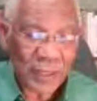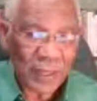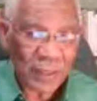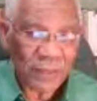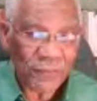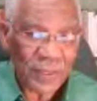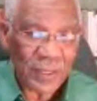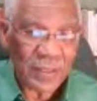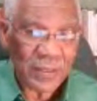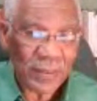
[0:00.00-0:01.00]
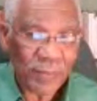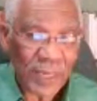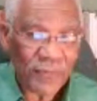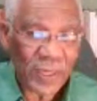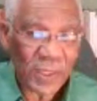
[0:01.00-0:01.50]
activities by
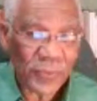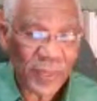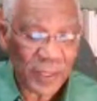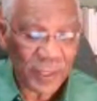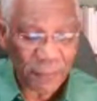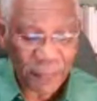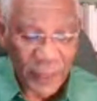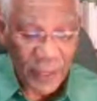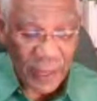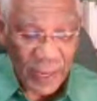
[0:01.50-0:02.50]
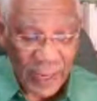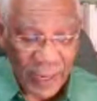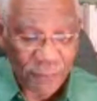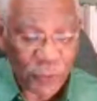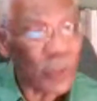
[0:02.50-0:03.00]
Venezuela. So you